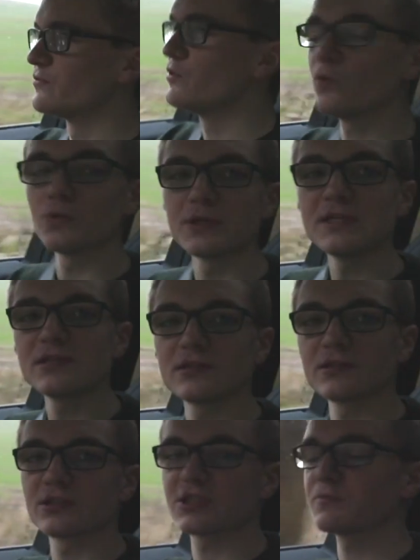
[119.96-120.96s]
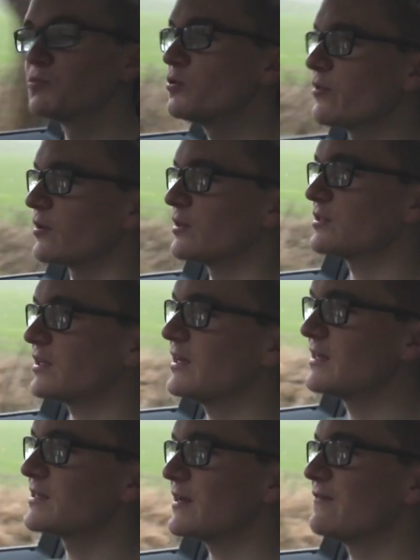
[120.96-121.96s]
noise and smoothness, it is a